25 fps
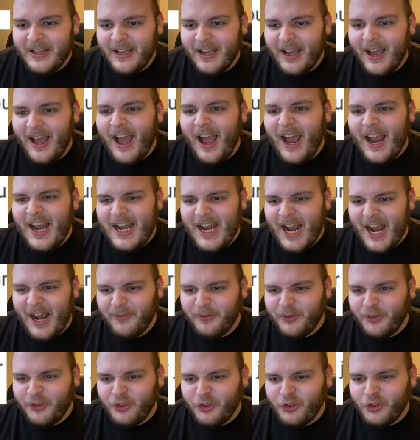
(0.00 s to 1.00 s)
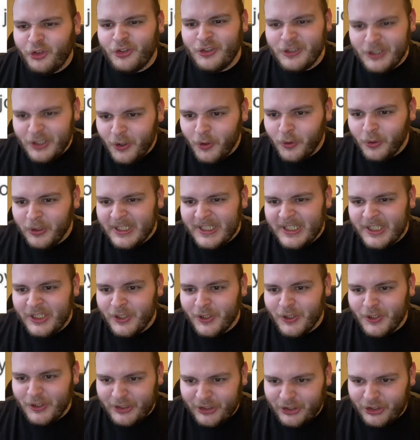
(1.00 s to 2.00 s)
I have stolen
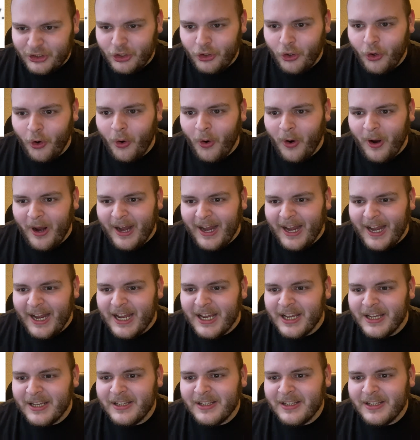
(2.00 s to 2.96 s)
your joy!